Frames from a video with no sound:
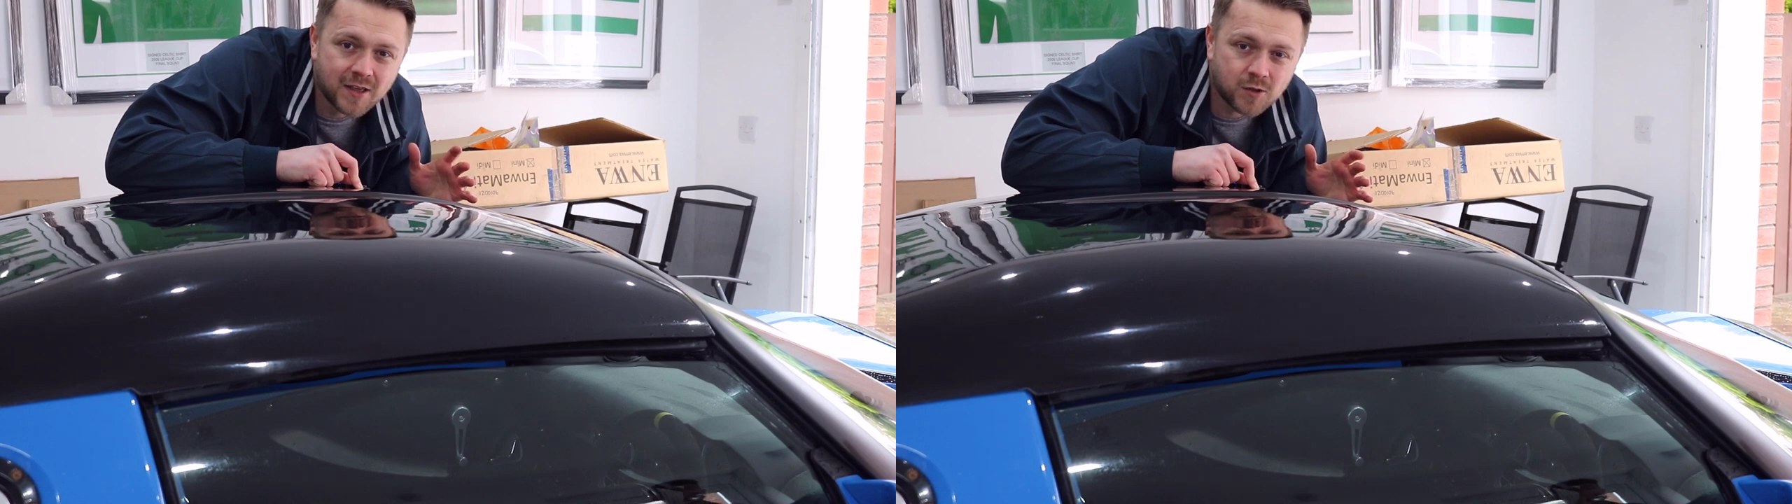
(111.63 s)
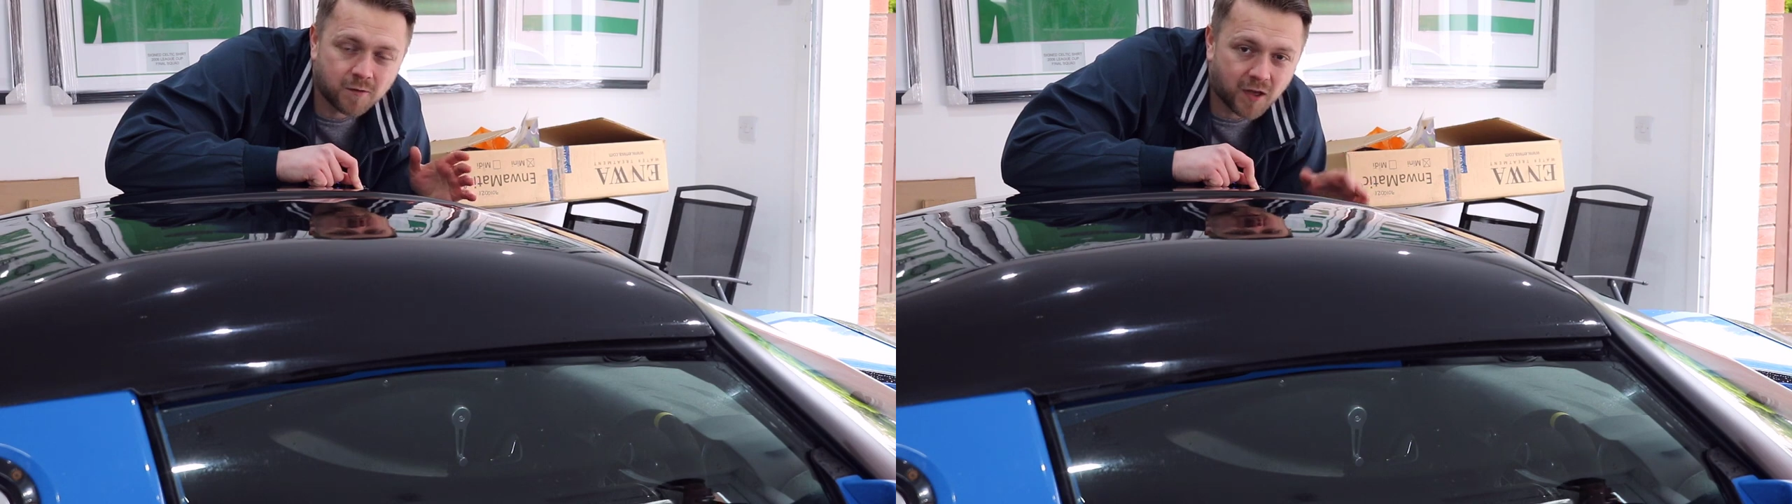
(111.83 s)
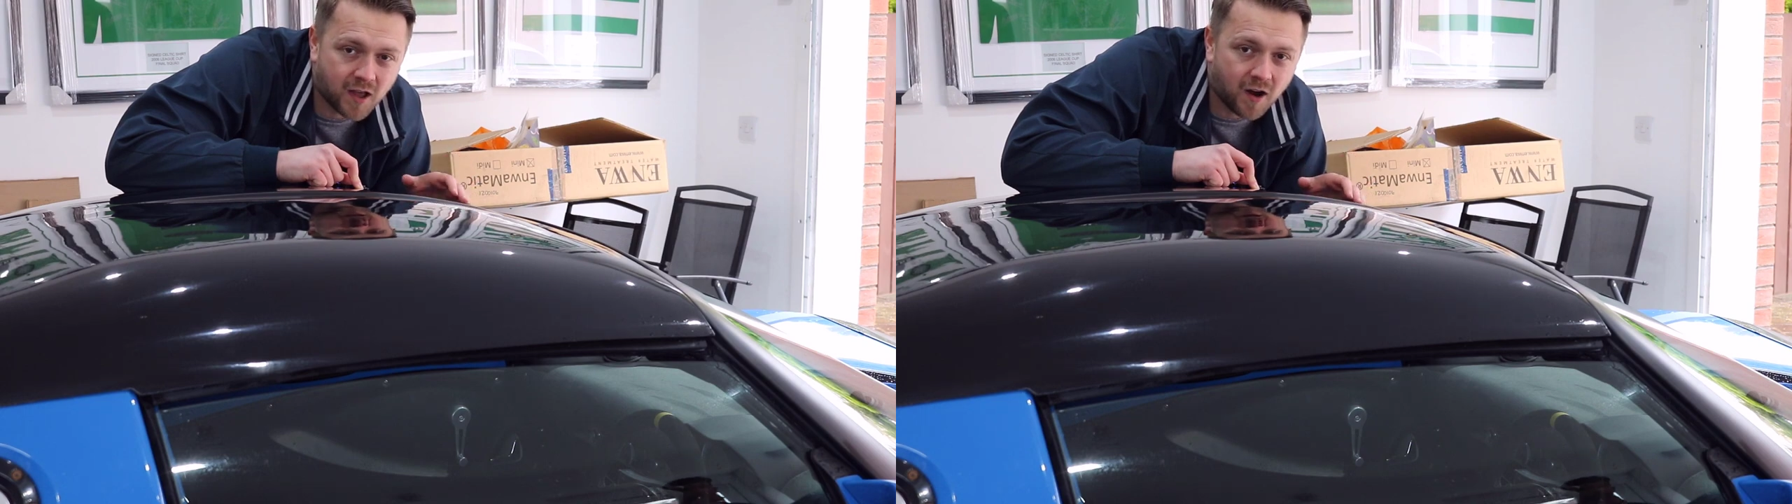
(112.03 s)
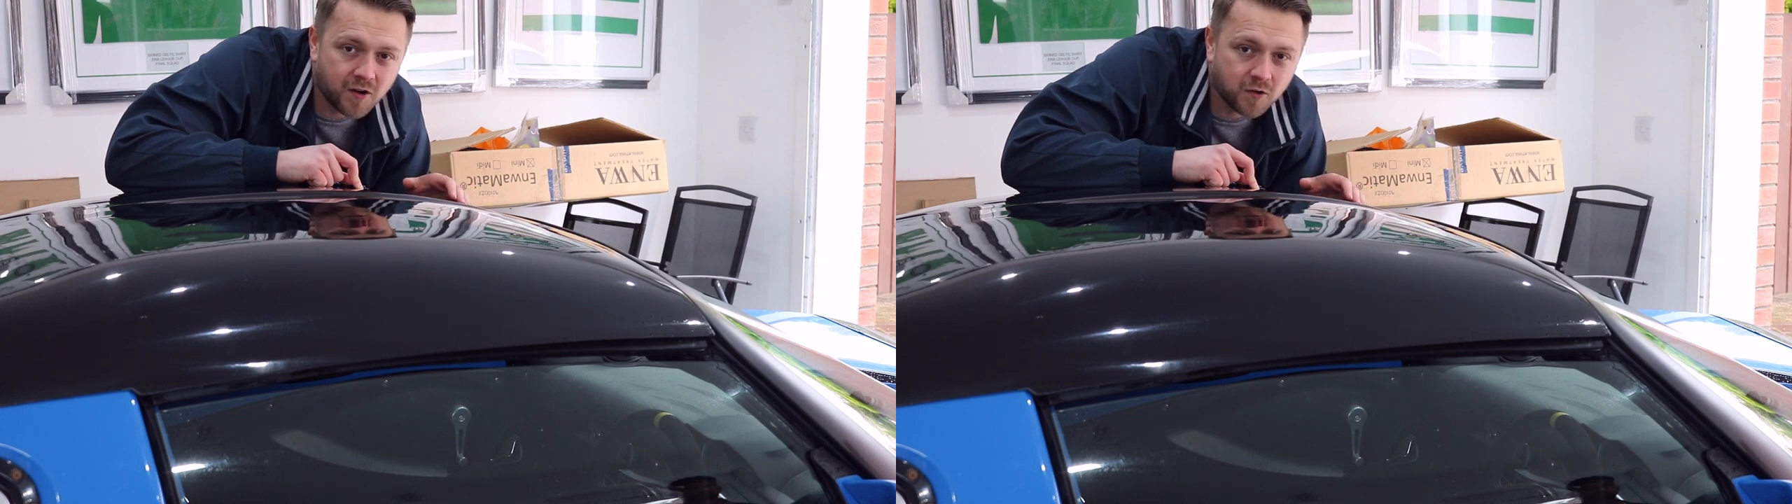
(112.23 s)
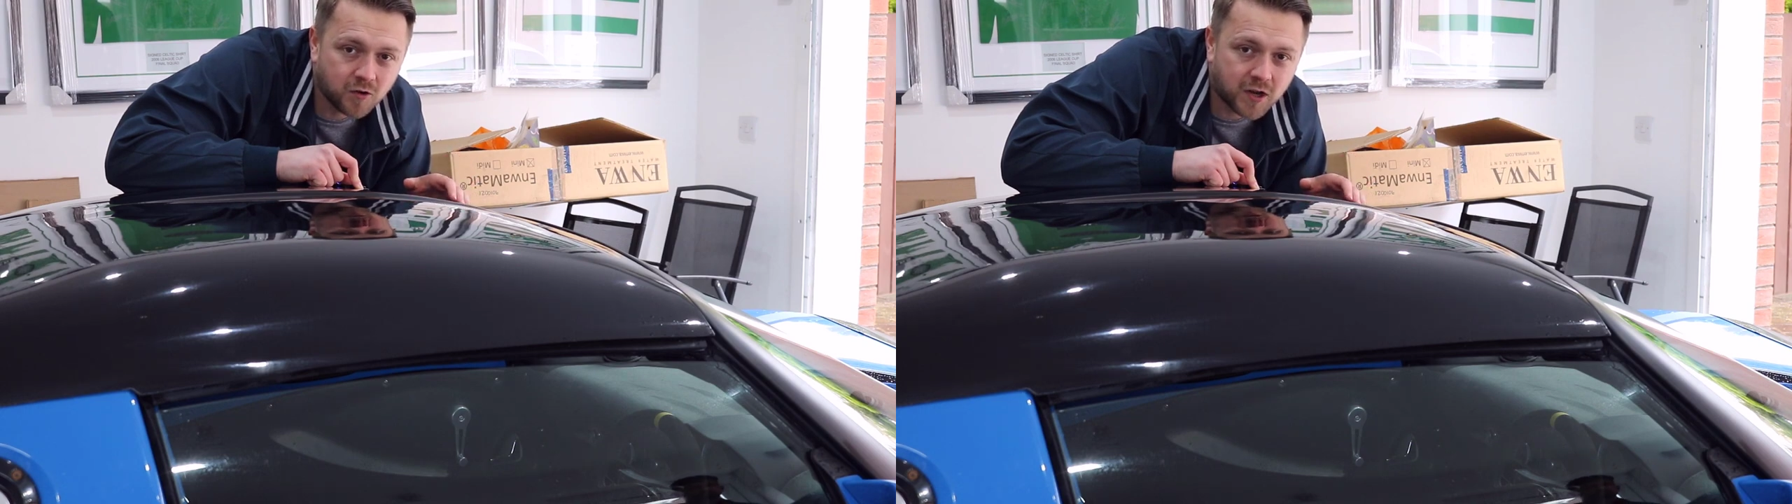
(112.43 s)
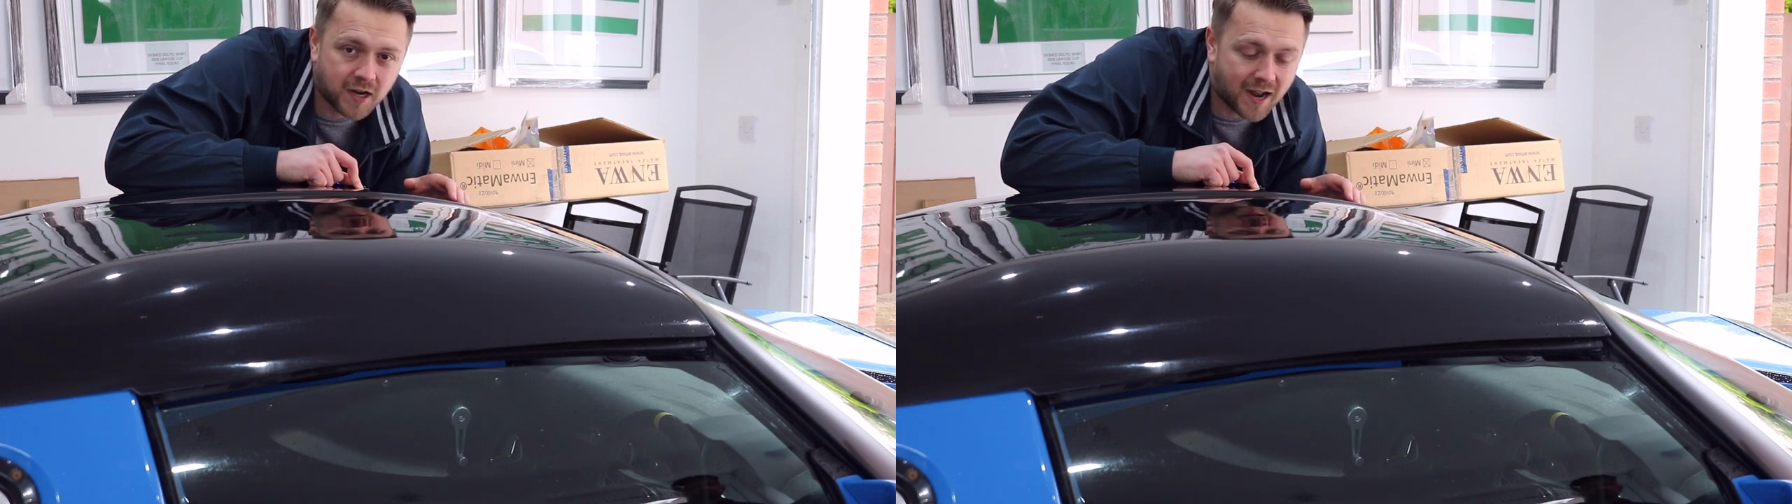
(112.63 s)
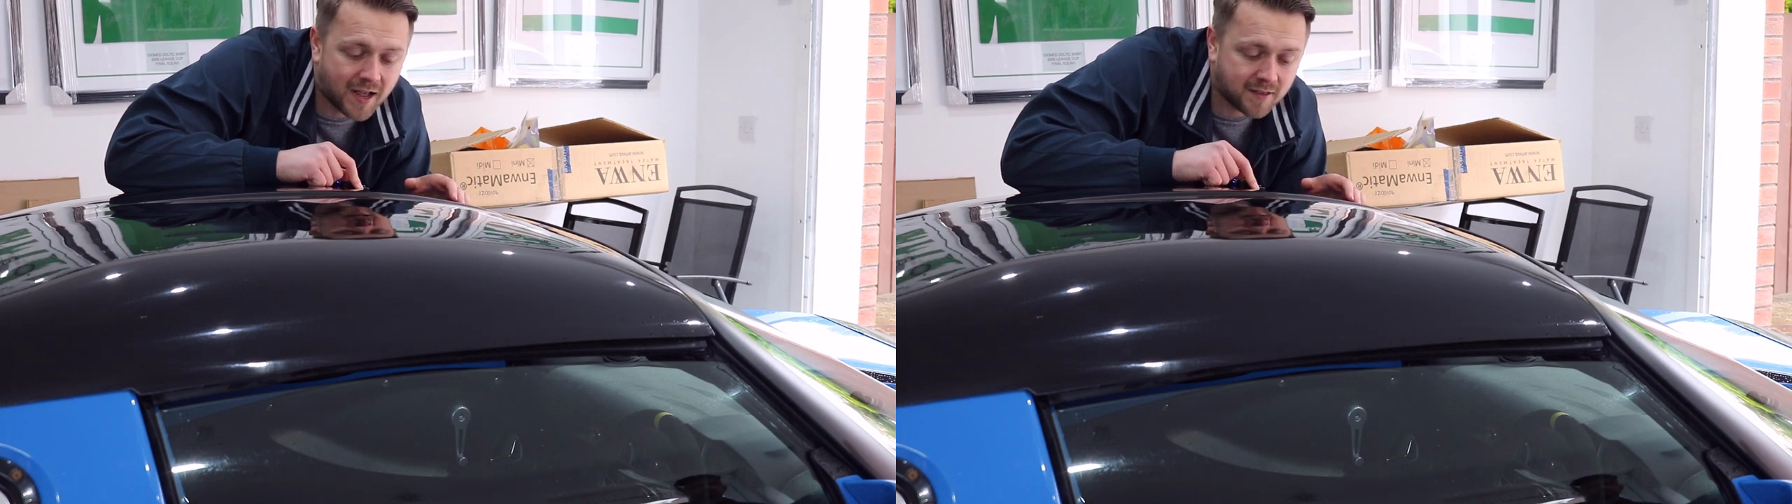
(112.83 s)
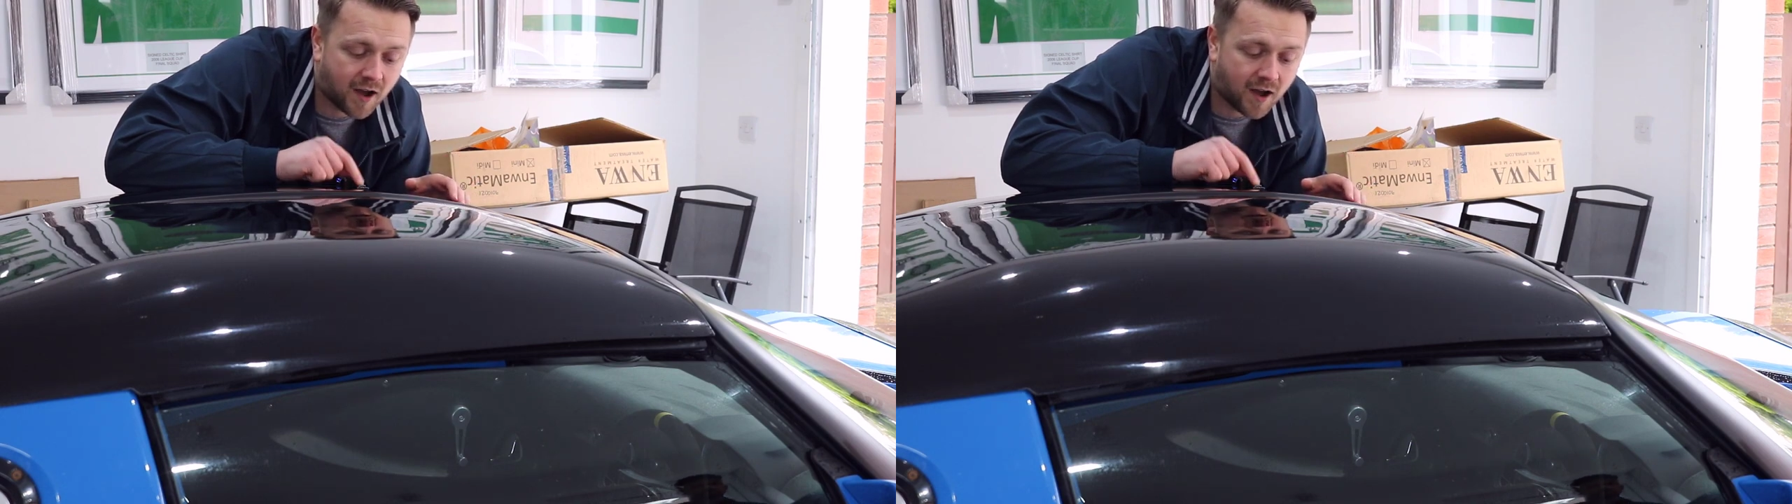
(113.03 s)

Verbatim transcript: So if the car you're looking at has